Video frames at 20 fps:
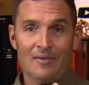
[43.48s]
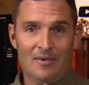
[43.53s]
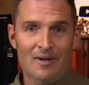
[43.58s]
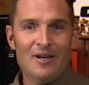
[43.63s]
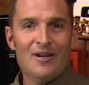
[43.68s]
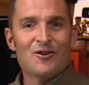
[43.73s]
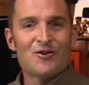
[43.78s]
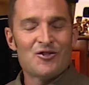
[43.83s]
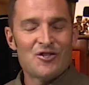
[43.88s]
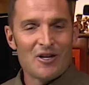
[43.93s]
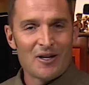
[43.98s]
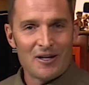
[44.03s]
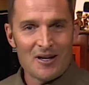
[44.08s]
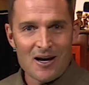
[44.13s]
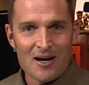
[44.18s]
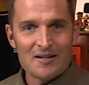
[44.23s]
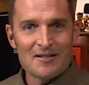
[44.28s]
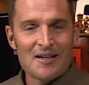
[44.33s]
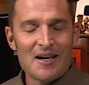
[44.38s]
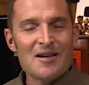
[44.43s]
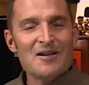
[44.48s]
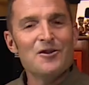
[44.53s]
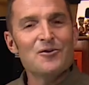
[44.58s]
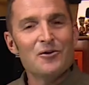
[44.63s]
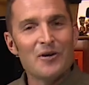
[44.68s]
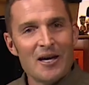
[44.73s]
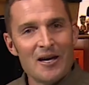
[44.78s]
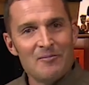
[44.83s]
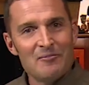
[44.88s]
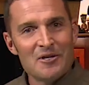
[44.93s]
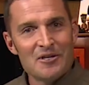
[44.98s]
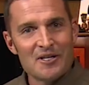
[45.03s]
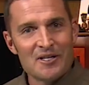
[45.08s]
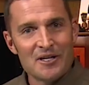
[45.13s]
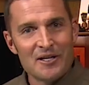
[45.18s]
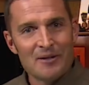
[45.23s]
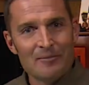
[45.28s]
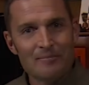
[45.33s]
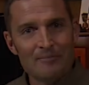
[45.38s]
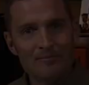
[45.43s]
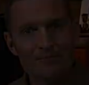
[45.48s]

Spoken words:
here's the content you came to see.